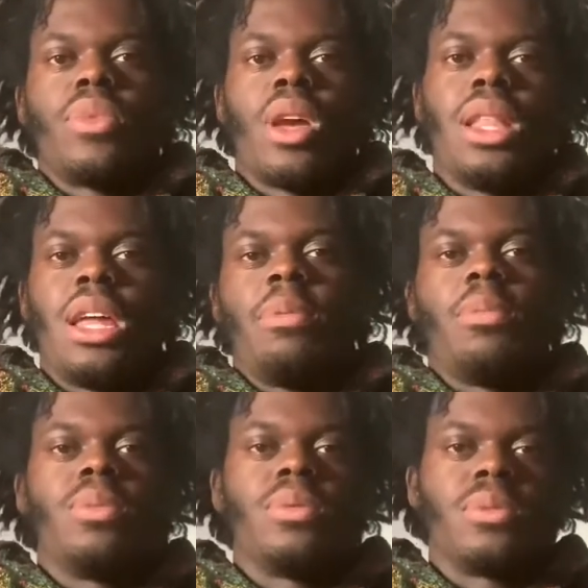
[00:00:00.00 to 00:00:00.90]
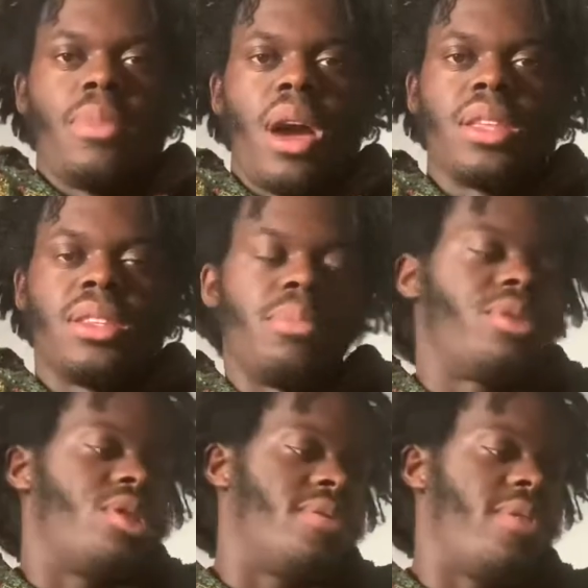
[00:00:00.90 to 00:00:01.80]
a lot of people's body
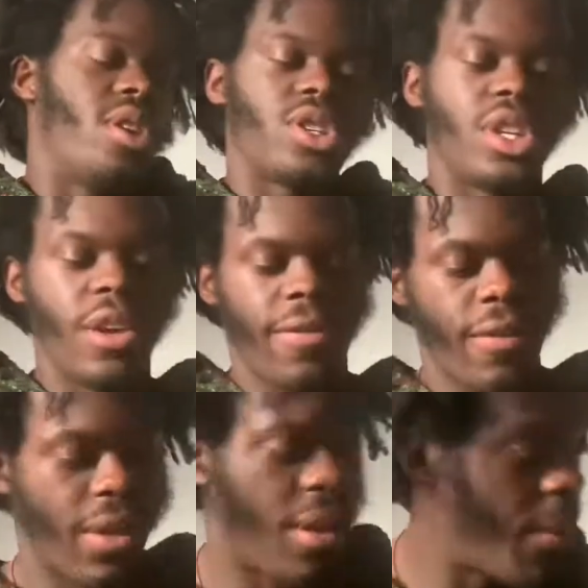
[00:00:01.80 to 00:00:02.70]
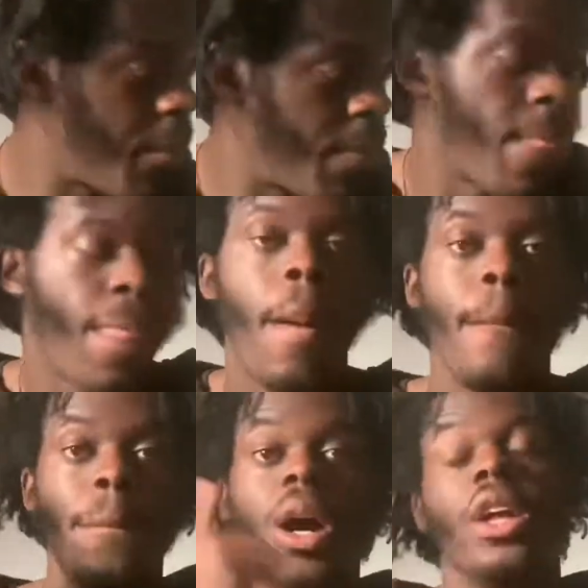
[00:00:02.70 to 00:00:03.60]
temperatures function differently.
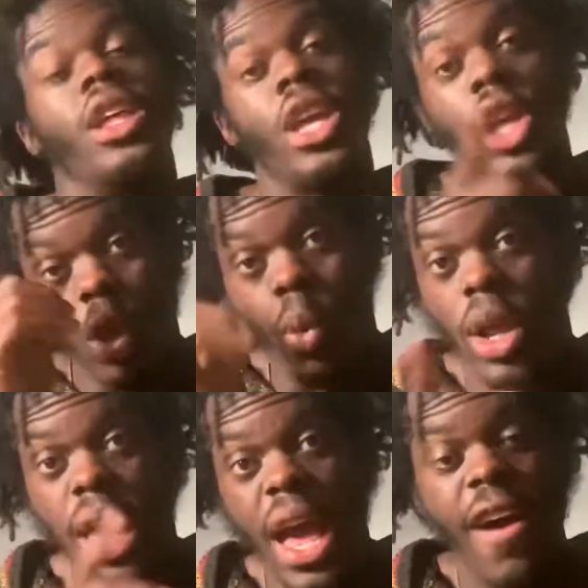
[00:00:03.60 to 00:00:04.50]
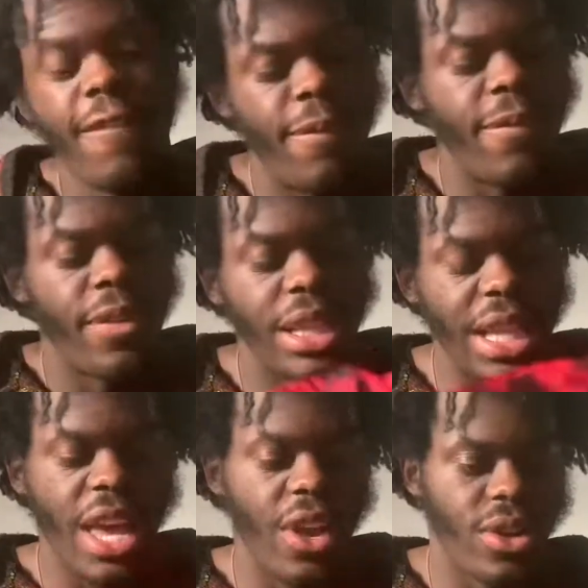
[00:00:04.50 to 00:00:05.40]
But you want to have
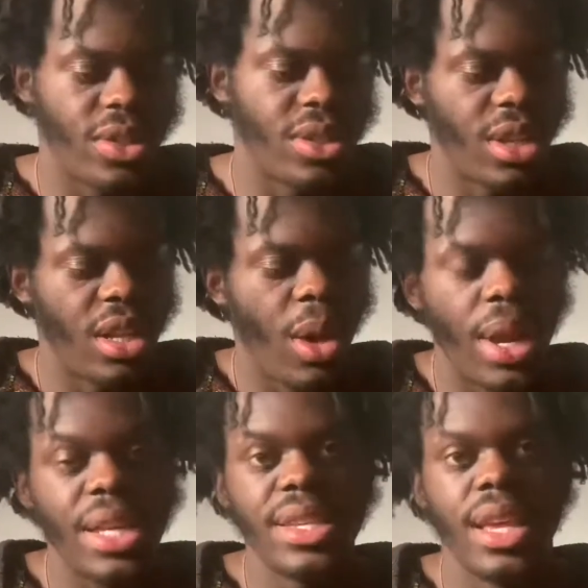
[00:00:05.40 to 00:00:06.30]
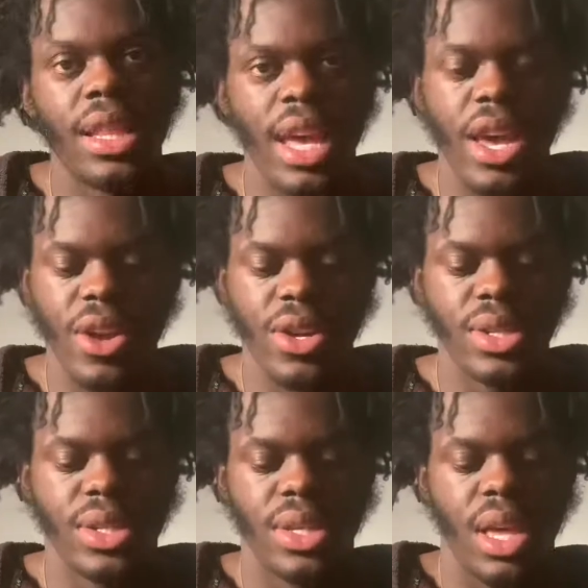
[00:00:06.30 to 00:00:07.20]
layers. Now, when I say
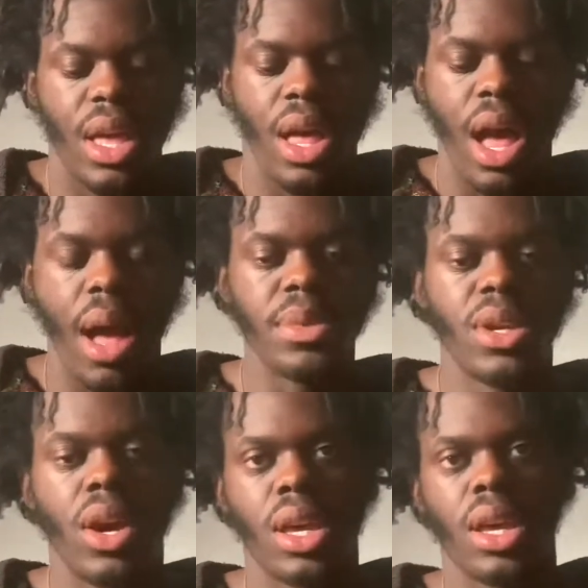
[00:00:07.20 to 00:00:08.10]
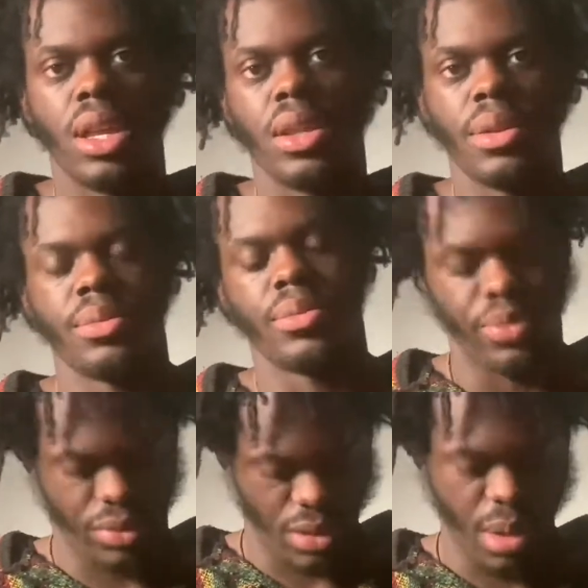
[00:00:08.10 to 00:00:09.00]
layers, I'm talking.
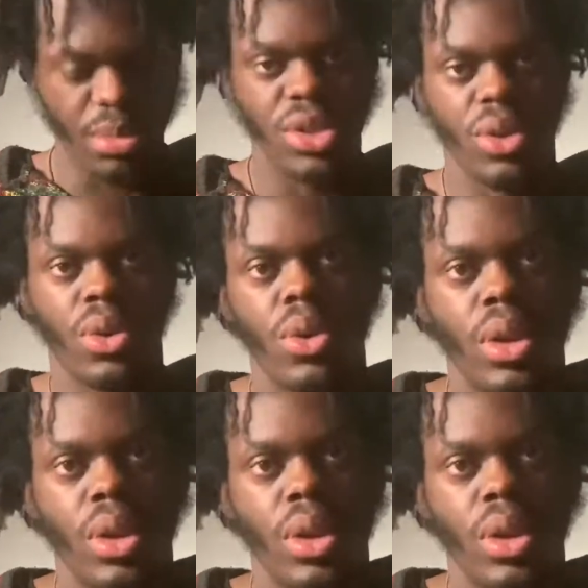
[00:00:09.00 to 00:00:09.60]
Let me show you an